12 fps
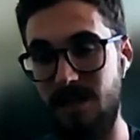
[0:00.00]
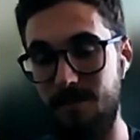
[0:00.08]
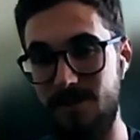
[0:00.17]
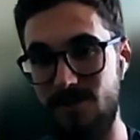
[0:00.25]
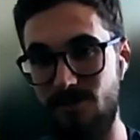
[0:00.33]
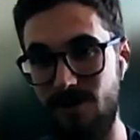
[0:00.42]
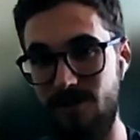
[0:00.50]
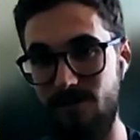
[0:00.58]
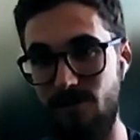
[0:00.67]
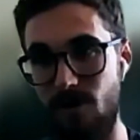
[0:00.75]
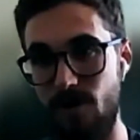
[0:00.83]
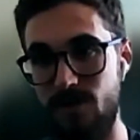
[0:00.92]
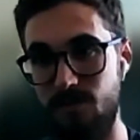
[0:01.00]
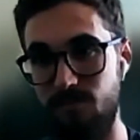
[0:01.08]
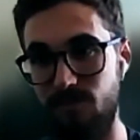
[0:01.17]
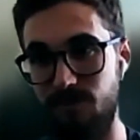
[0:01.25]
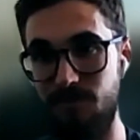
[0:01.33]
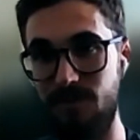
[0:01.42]
demonstrating your knowledge and
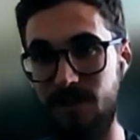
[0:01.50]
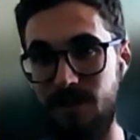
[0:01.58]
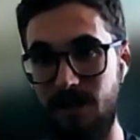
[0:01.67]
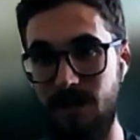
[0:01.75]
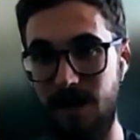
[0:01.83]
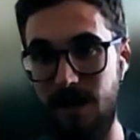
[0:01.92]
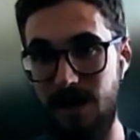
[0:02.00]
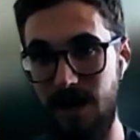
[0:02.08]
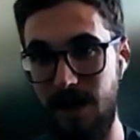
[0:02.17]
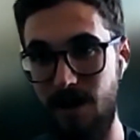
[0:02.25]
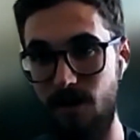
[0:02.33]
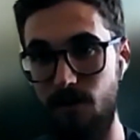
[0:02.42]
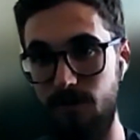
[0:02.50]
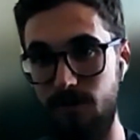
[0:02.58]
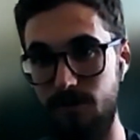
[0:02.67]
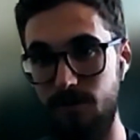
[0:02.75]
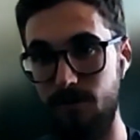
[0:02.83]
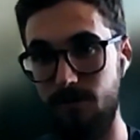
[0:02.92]
proving how
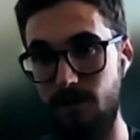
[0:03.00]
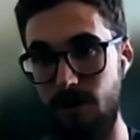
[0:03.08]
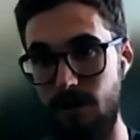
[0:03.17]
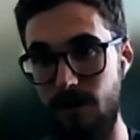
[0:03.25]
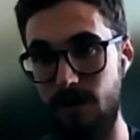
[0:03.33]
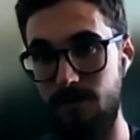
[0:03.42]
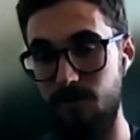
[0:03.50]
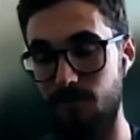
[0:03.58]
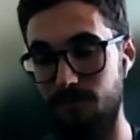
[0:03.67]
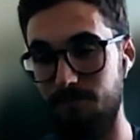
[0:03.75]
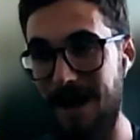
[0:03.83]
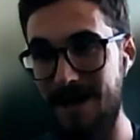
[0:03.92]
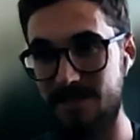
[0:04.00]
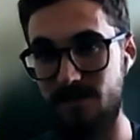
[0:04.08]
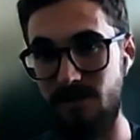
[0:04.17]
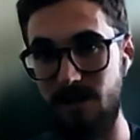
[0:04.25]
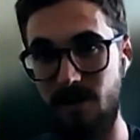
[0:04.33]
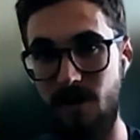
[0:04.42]
you're you've
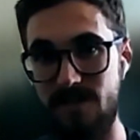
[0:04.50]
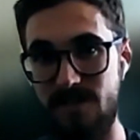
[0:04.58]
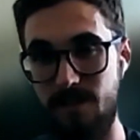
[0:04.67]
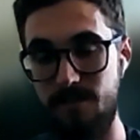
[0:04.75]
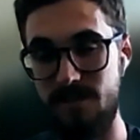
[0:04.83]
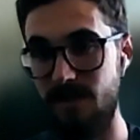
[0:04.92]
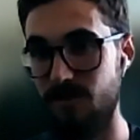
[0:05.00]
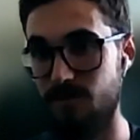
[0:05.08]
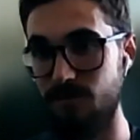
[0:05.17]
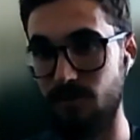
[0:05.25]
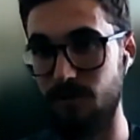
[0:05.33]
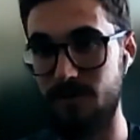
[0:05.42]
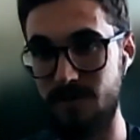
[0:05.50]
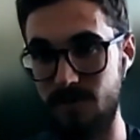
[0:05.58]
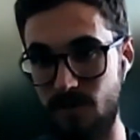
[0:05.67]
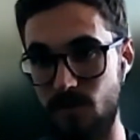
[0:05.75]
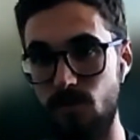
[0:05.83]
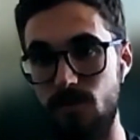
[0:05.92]
mastered the concepts that you've learned in
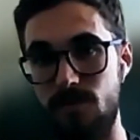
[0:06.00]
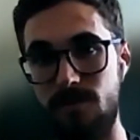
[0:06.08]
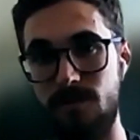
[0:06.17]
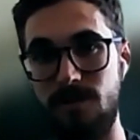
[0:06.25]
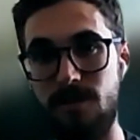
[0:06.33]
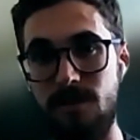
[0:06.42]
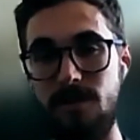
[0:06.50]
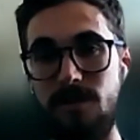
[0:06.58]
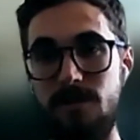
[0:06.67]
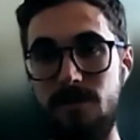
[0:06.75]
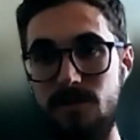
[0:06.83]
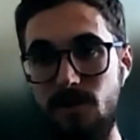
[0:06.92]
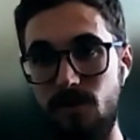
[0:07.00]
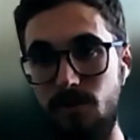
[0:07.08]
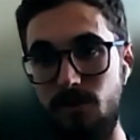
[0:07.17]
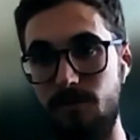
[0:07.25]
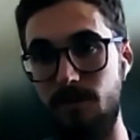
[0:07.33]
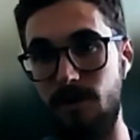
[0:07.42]
school.
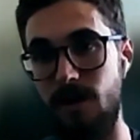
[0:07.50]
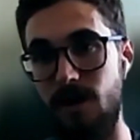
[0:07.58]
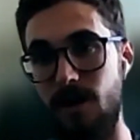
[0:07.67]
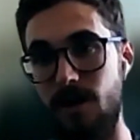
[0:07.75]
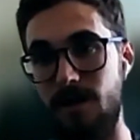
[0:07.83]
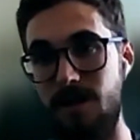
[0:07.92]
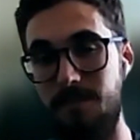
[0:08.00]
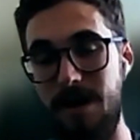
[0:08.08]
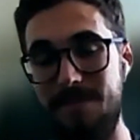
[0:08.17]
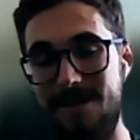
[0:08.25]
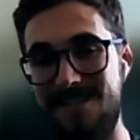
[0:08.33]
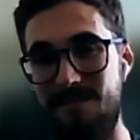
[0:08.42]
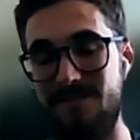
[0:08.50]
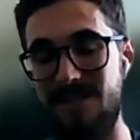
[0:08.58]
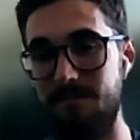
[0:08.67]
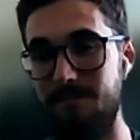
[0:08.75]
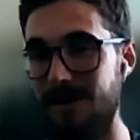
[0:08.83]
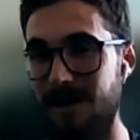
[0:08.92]
So uh, it might be
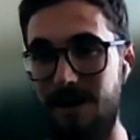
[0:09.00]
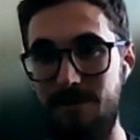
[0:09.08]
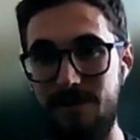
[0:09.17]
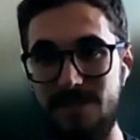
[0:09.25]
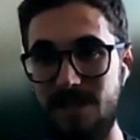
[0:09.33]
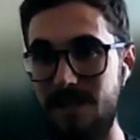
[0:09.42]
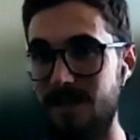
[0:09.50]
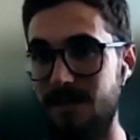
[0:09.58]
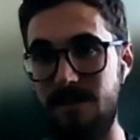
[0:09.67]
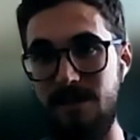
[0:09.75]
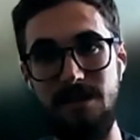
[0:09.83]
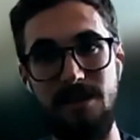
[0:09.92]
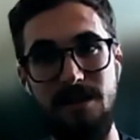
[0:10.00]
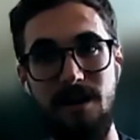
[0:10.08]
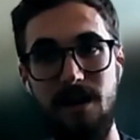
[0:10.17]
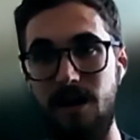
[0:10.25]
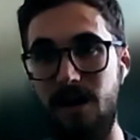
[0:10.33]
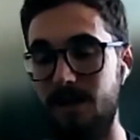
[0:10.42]
tempting, but I would say
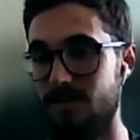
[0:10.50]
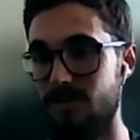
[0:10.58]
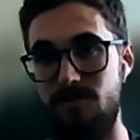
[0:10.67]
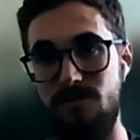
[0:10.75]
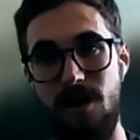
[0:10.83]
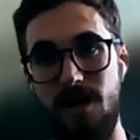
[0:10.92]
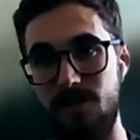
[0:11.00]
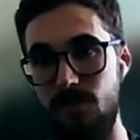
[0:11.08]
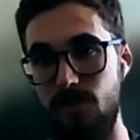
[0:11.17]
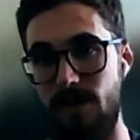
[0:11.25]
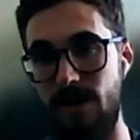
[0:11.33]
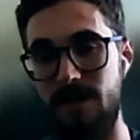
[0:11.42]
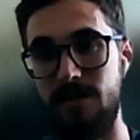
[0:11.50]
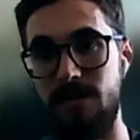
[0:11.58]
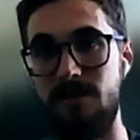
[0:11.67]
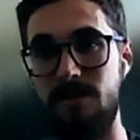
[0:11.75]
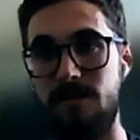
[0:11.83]
uh, do not do that.